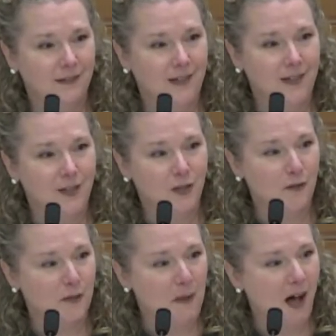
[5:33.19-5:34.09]
and
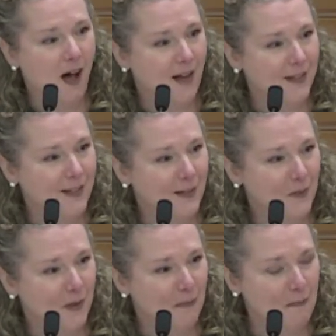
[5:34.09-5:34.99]
serve them hot
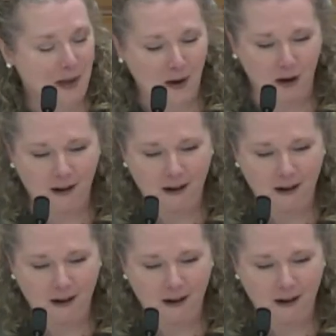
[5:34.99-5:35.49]
with butter.